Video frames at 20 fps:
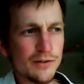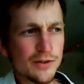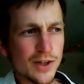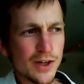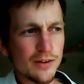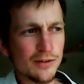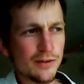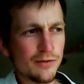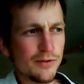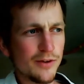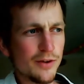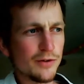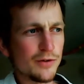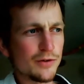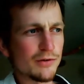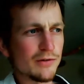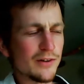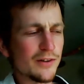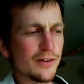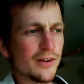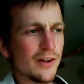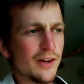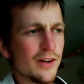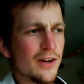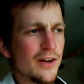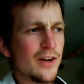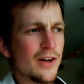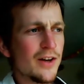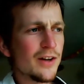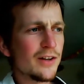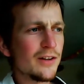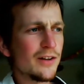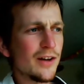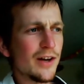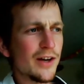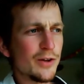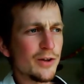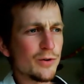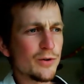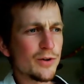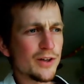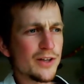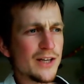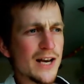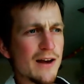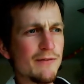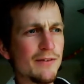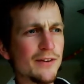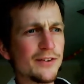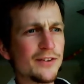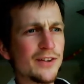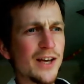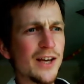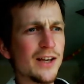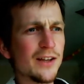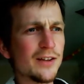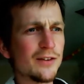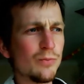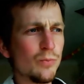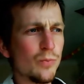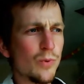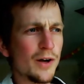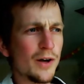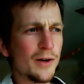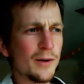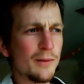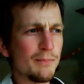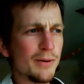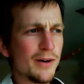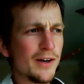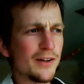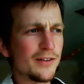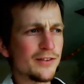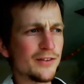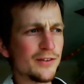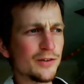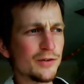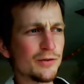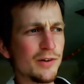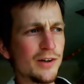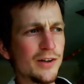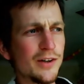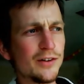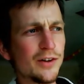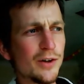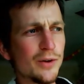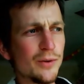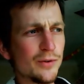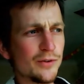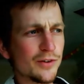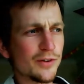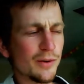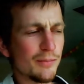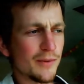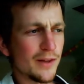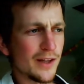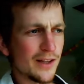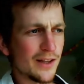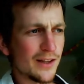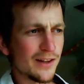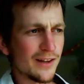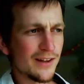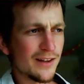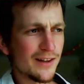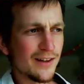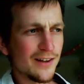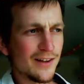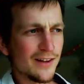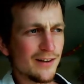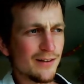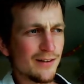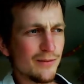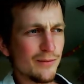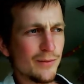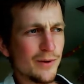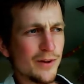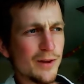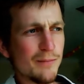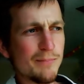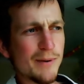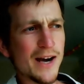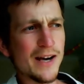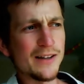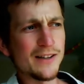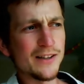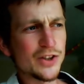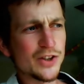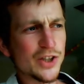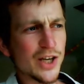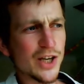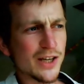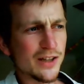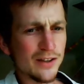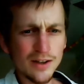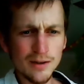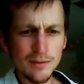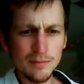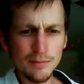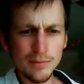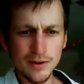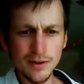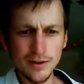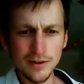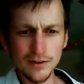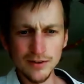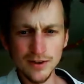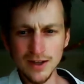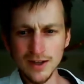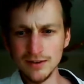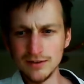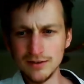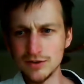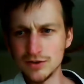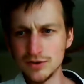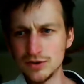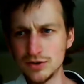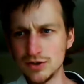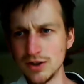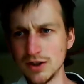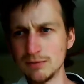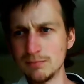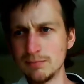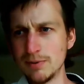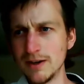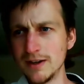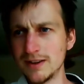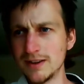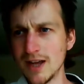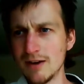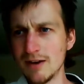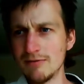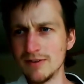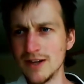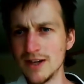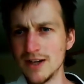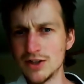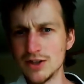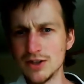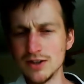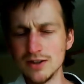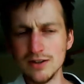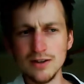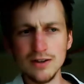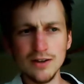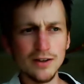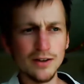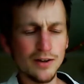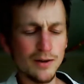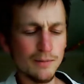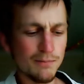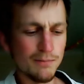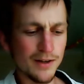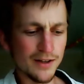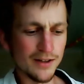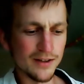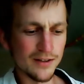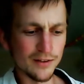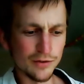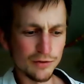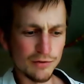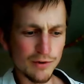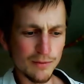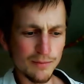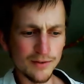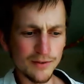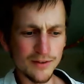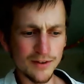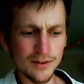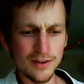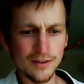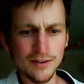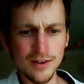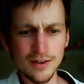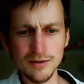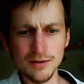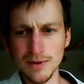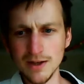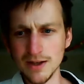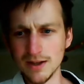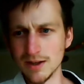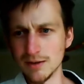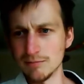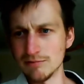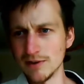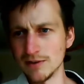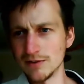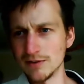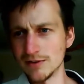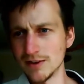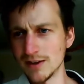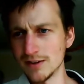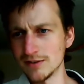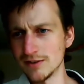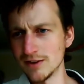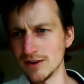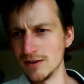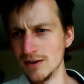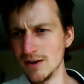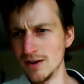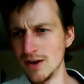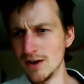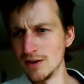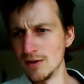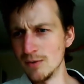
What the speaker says: of Change the Future, is that like you could never say it's one person trying to do something with a bad agenda, because it is just by definition a completely distributed decision making process. So the